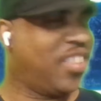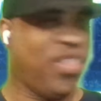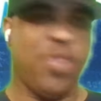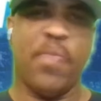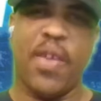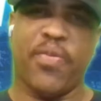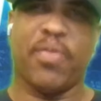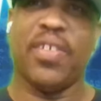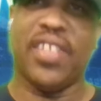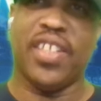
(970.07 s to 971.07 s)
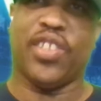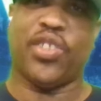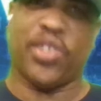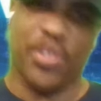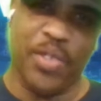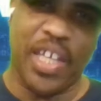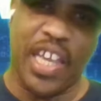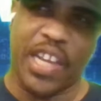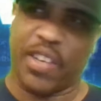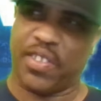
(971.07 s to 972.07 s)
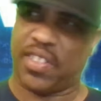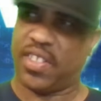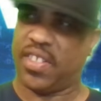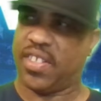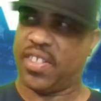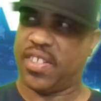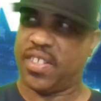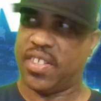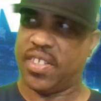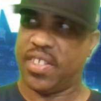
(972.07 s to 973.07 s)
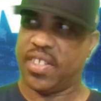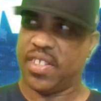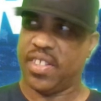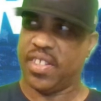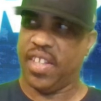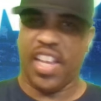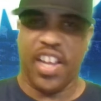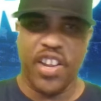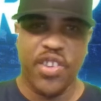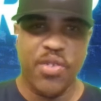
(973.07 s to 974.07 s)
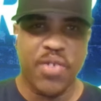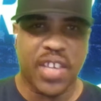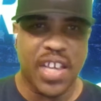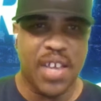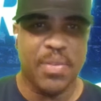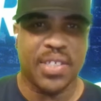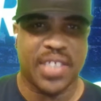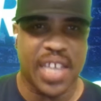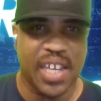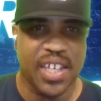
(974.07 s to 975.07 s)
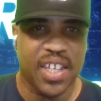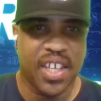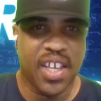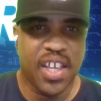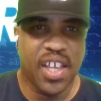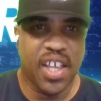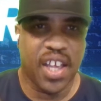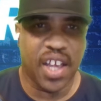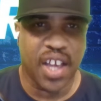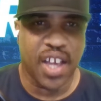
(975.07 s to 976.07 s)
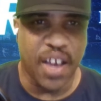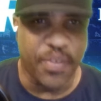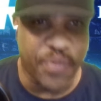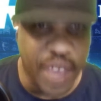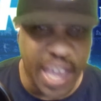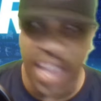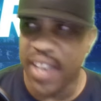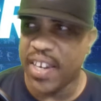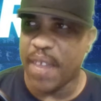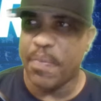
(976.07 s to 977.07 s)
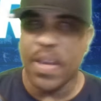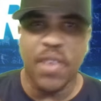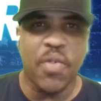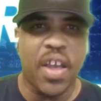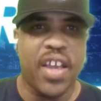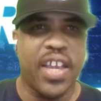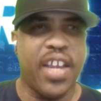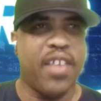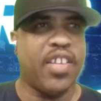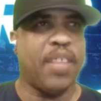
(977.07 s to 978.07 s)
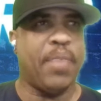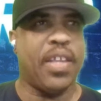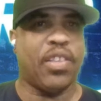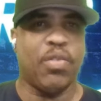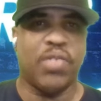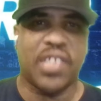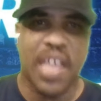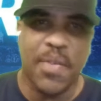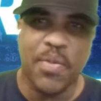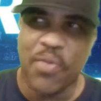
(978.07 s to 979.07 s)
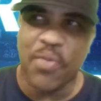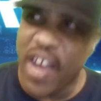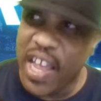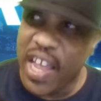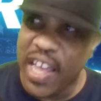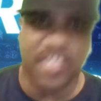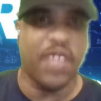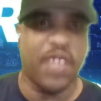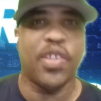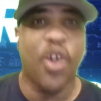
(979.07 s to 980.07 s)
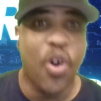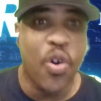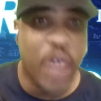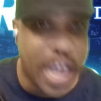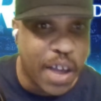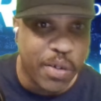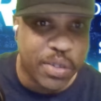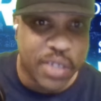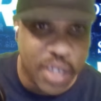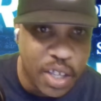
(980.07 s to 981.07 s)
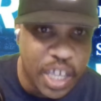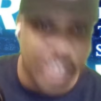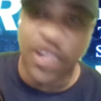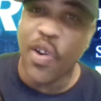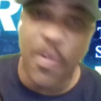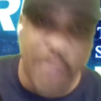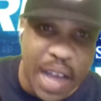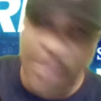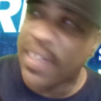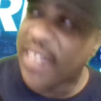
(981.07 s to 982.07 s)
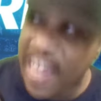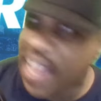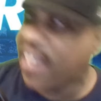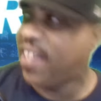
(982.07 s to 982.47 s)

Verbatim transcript: you been from the hood two years, and here you come is telling a vet that been around here that been through seven raids of his own house, his own mama, daddy,